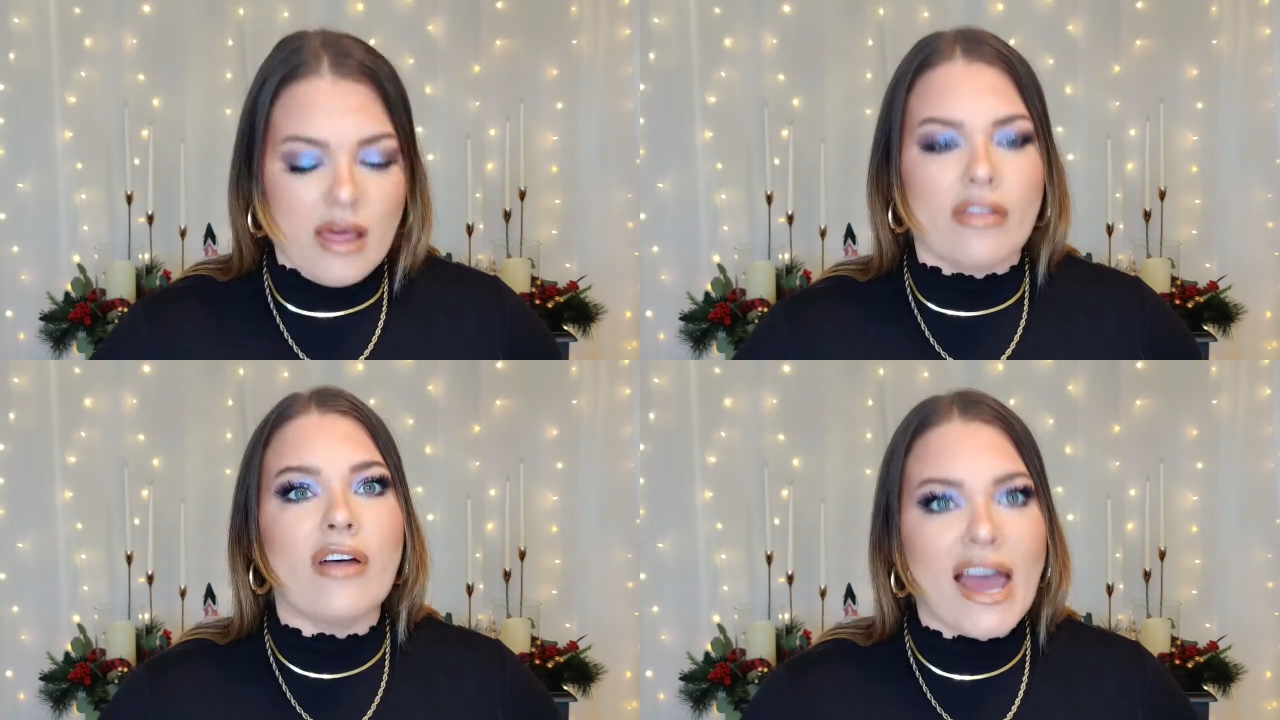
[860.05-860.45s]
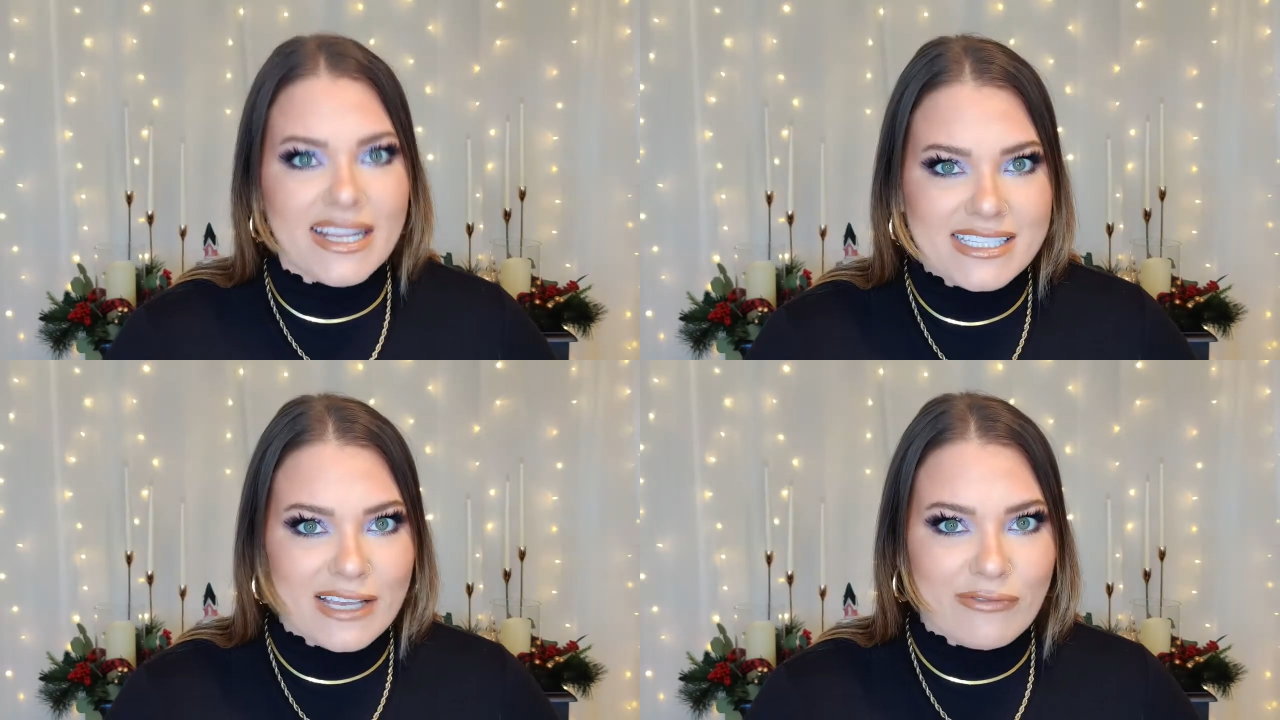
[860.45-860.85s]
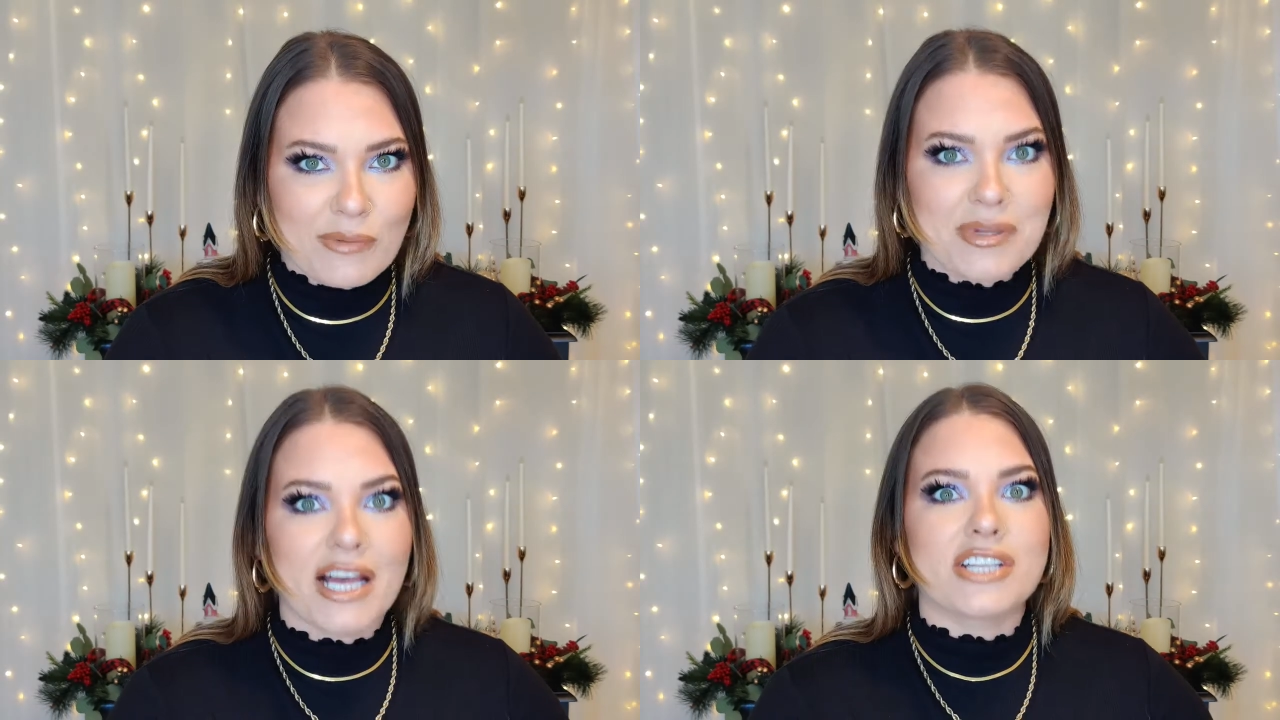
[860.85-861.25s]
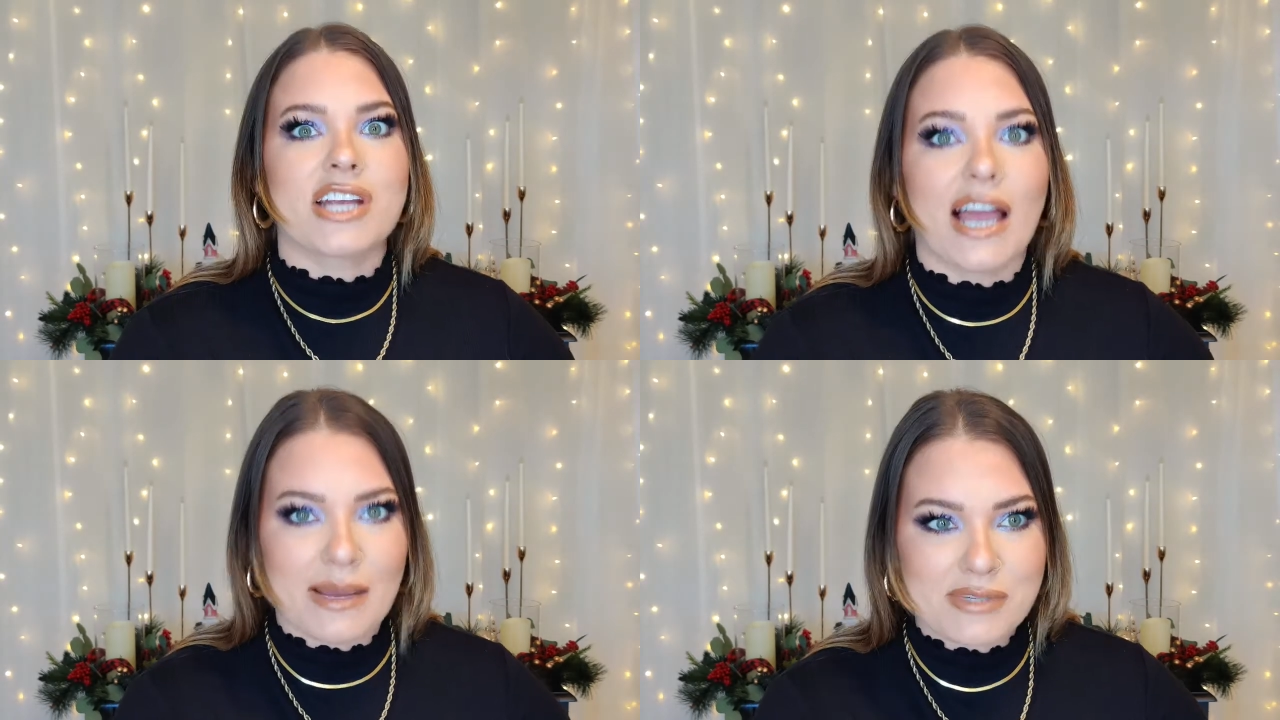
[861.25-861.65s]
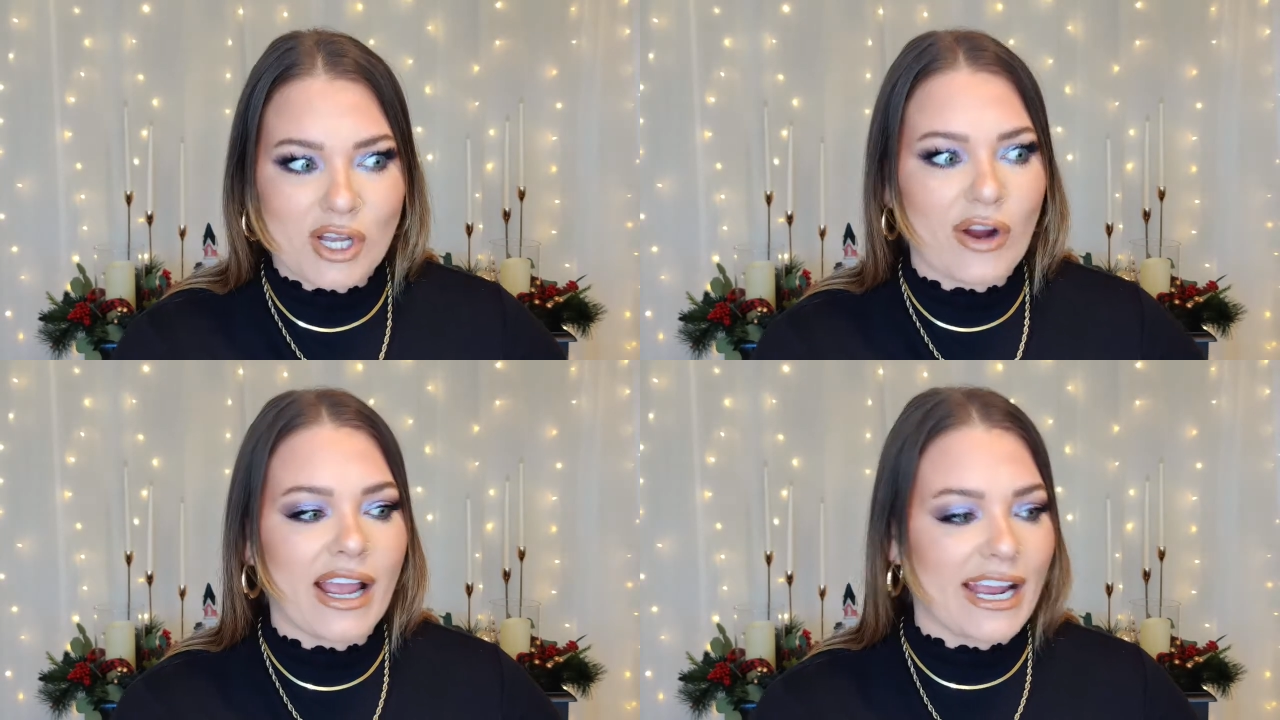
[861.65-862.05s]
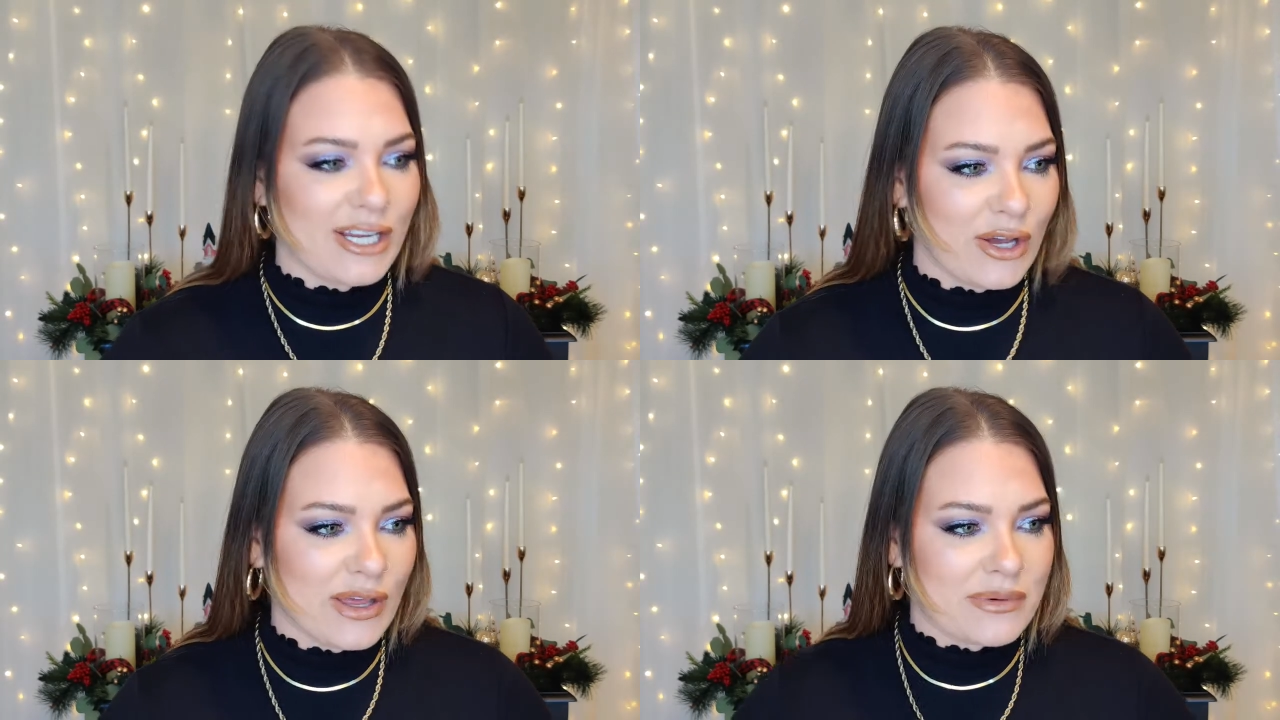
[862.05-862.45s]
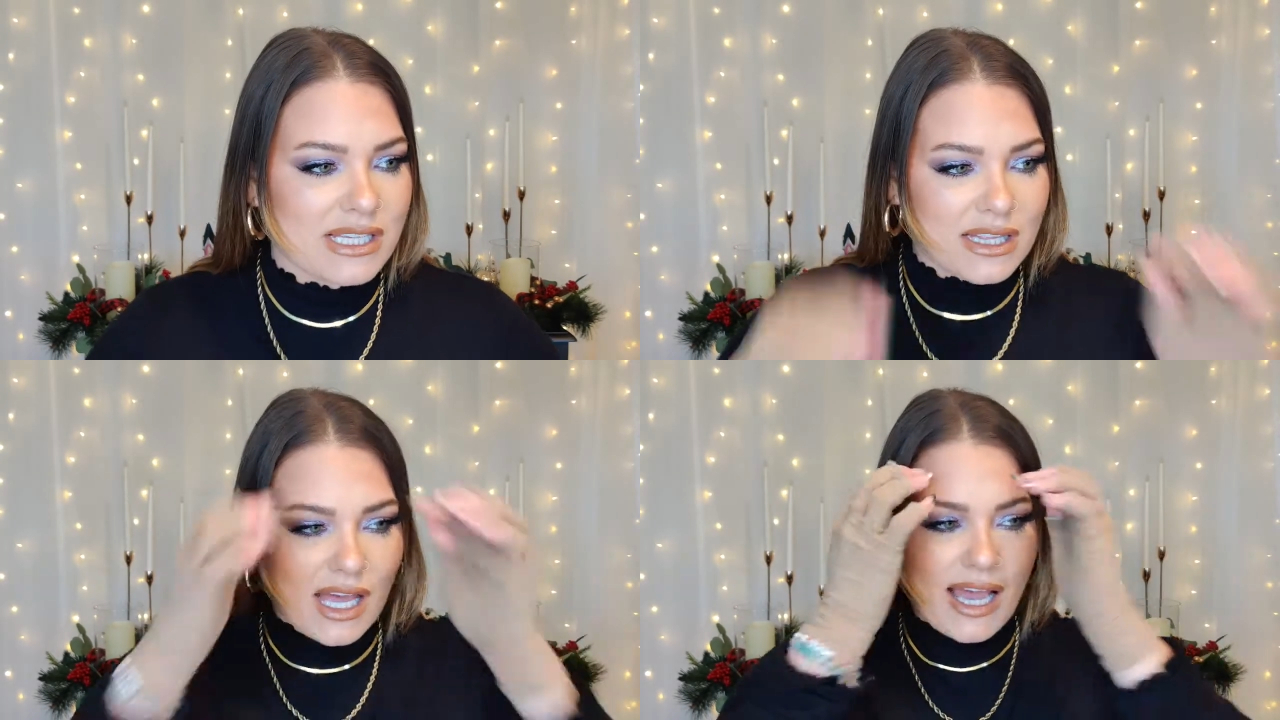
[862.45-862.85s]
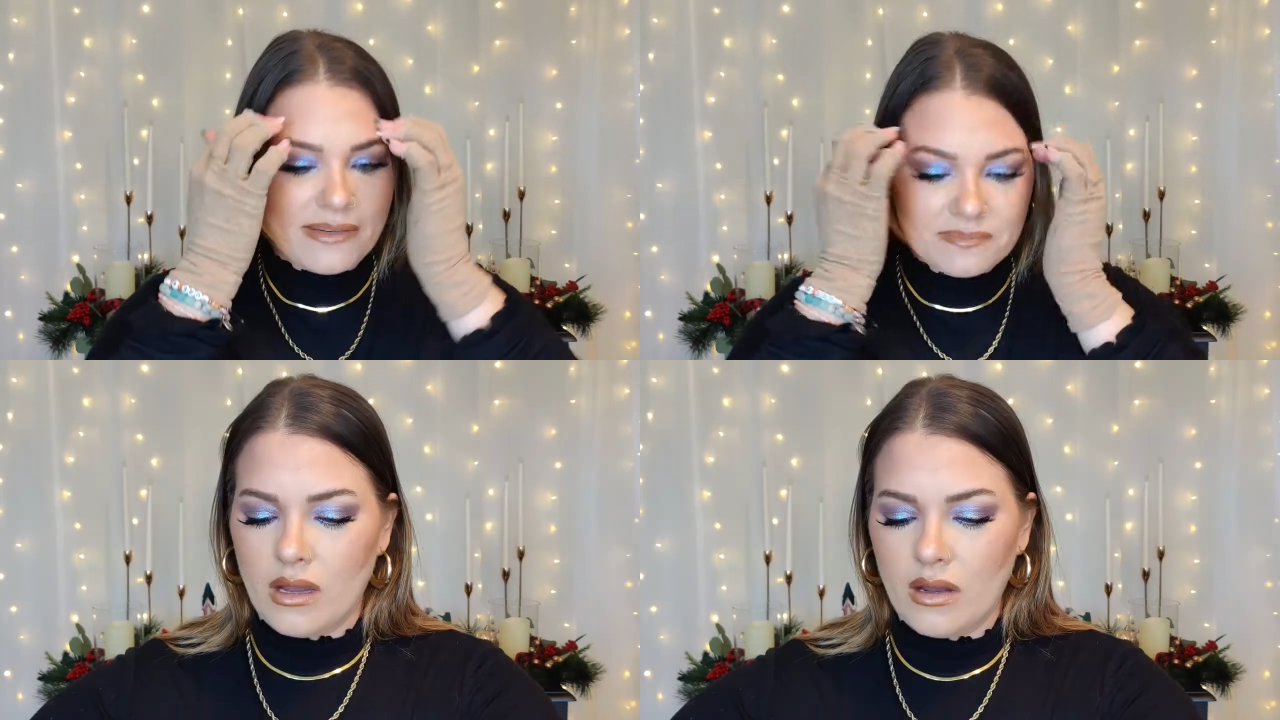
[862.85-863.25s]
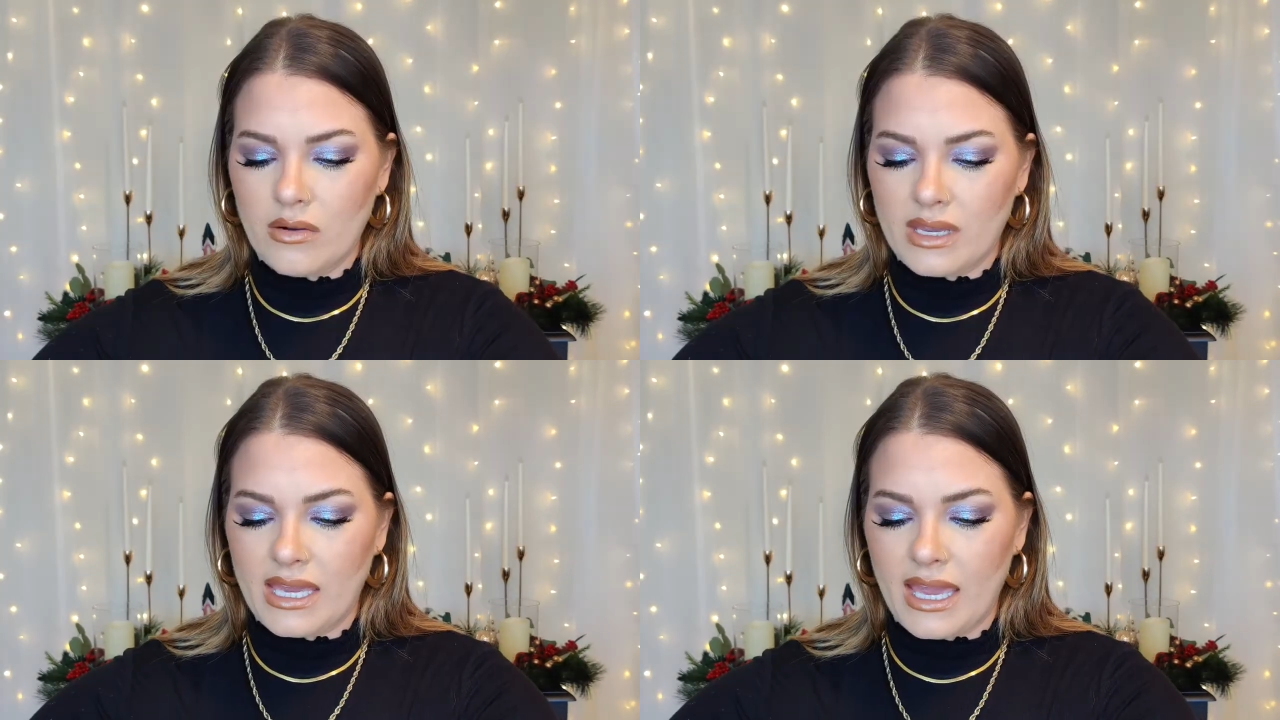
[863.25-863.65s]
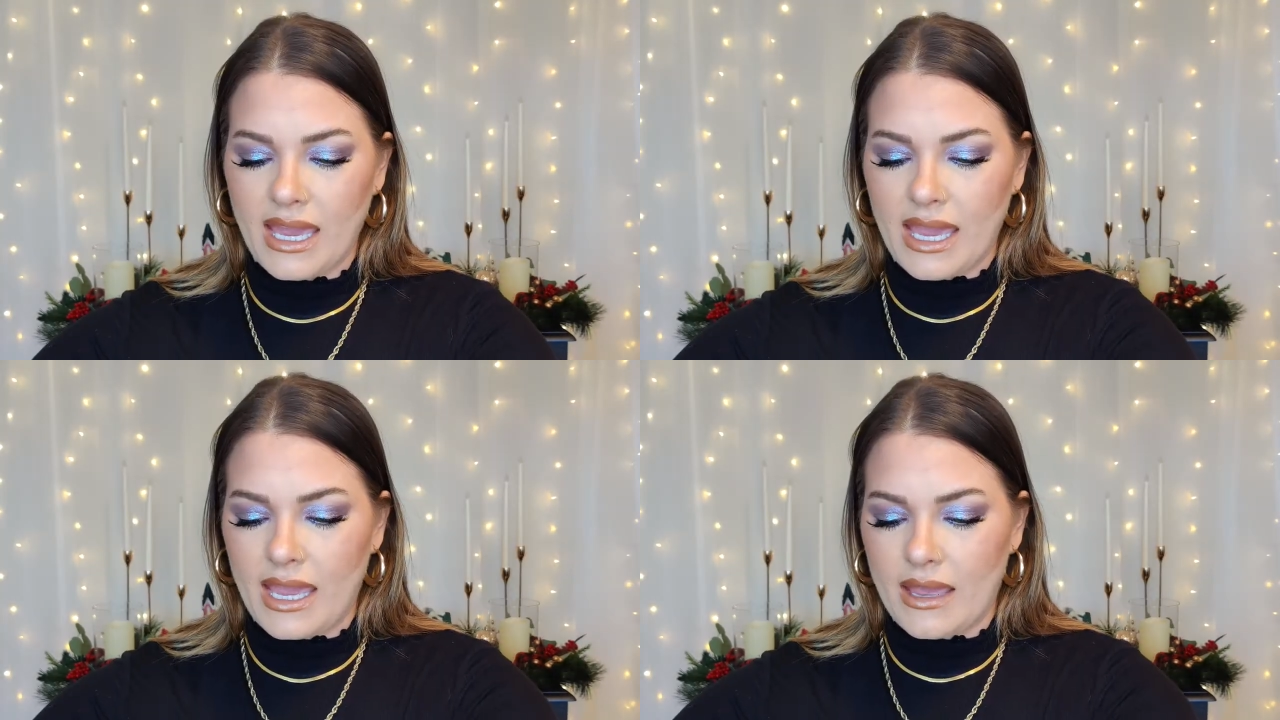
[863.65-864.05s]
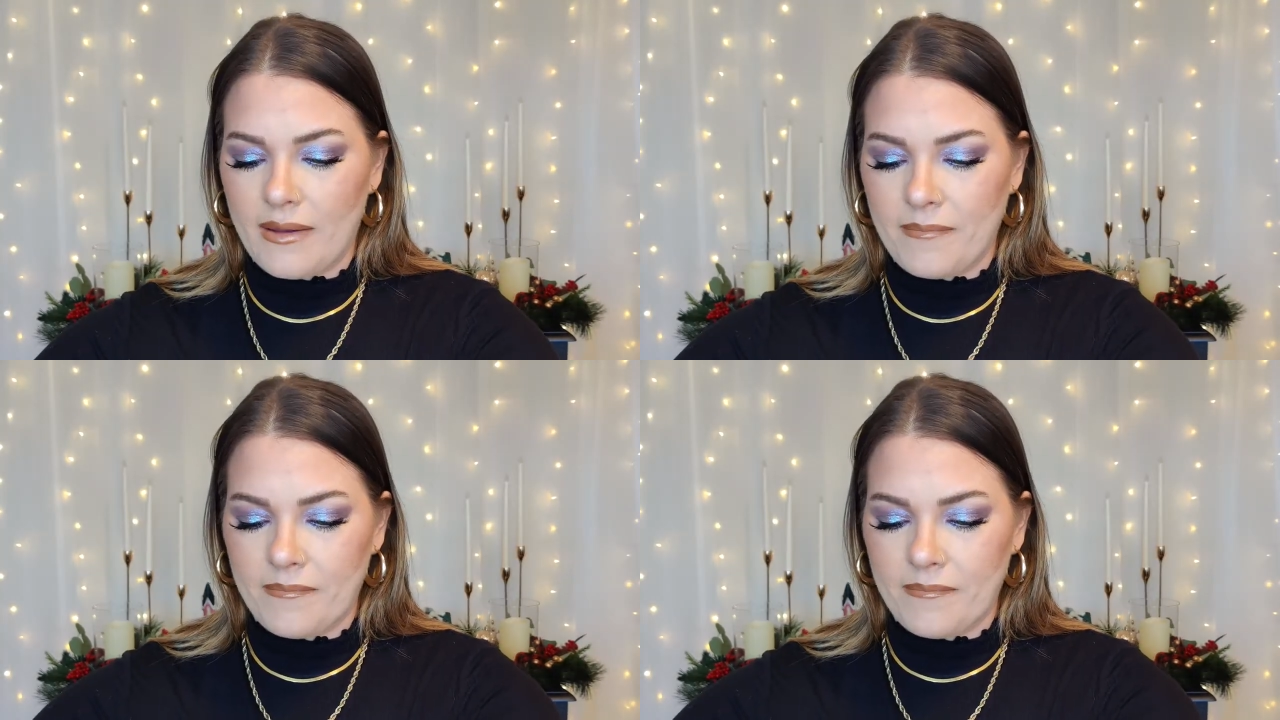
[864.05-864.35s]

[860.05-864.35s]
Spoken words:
That is it for blush. I'm sorry. I know that was a lot. Okay.